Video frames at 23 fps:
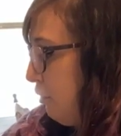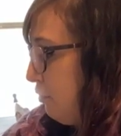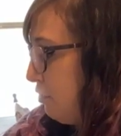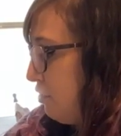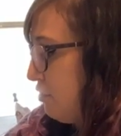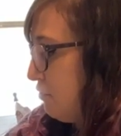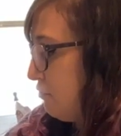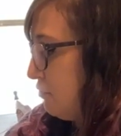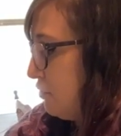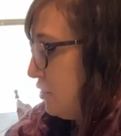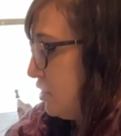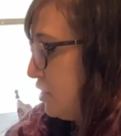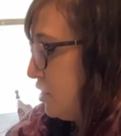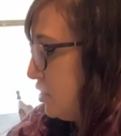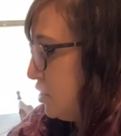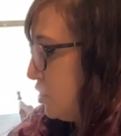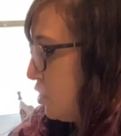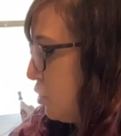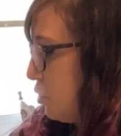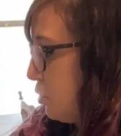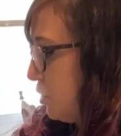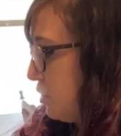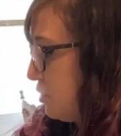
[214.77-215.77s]
about three
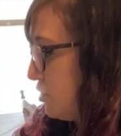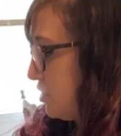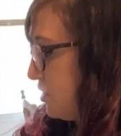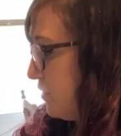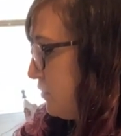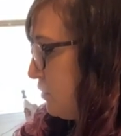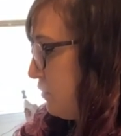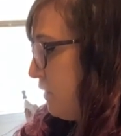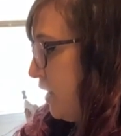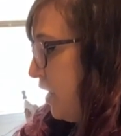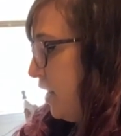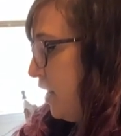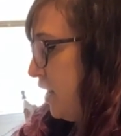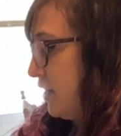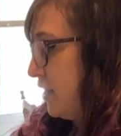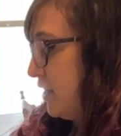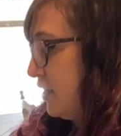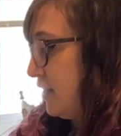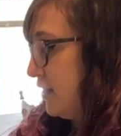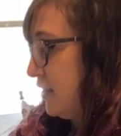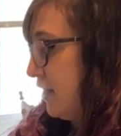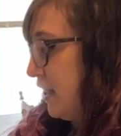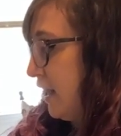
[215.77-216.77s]
quarters of a red
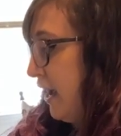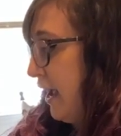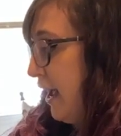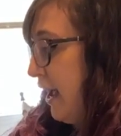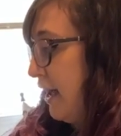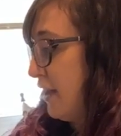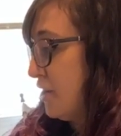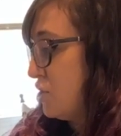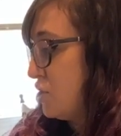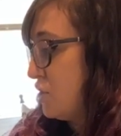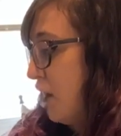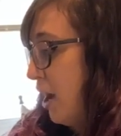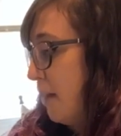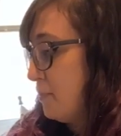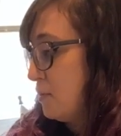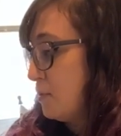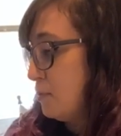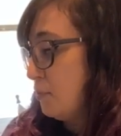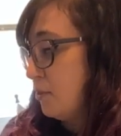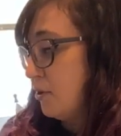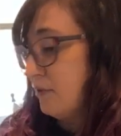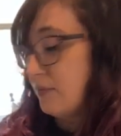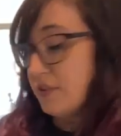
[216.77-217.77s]
onion that I had
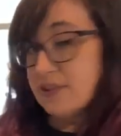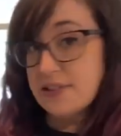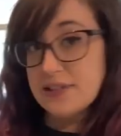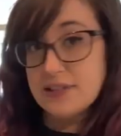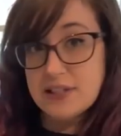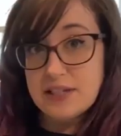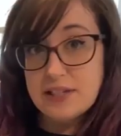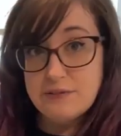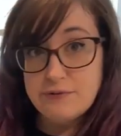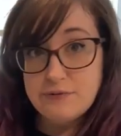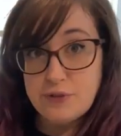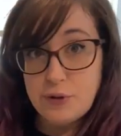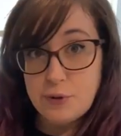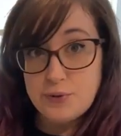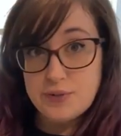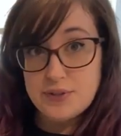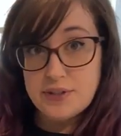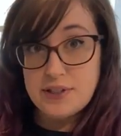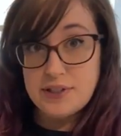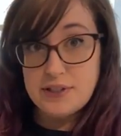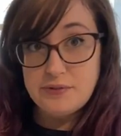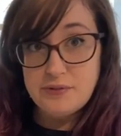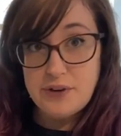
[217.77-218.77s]
chopped previously and
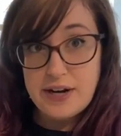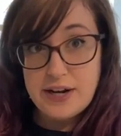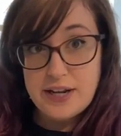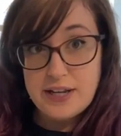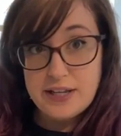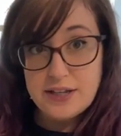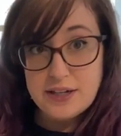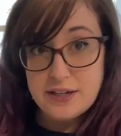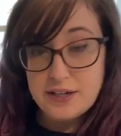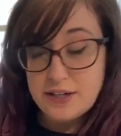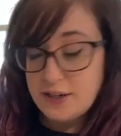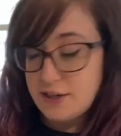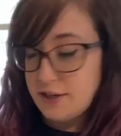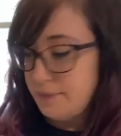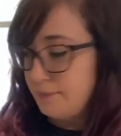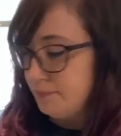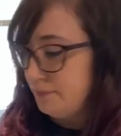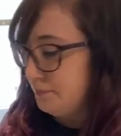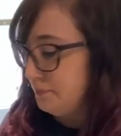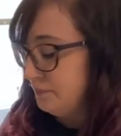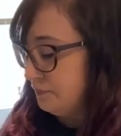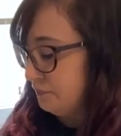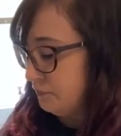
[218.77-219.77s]
frozen right here.
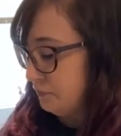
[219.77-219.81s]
